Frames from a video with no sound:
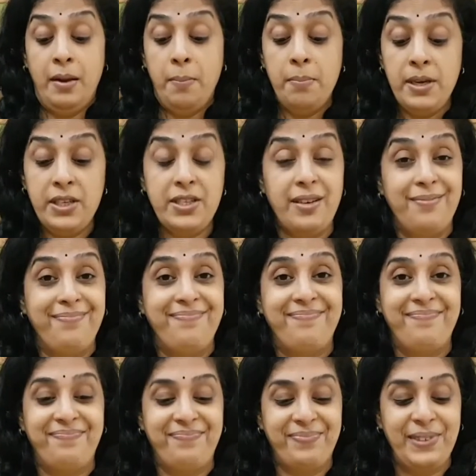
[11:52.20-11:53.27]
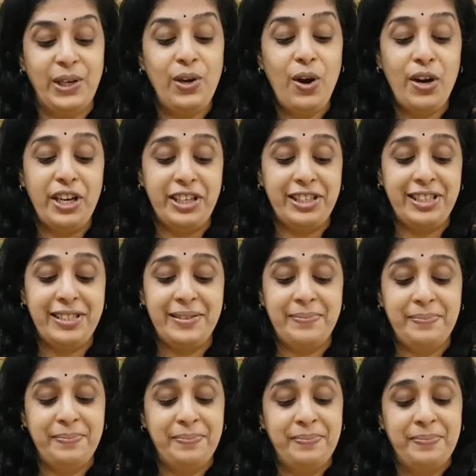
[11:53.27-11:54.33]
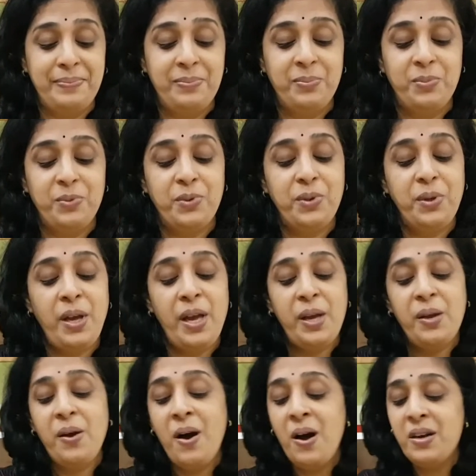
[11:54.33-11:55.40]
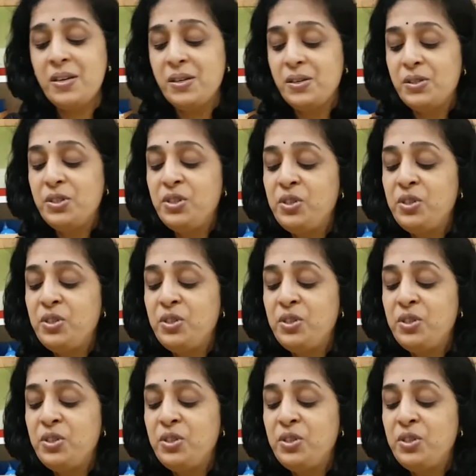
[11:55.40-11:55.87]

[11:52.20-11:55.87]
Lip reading: Bitter. Got it. So I got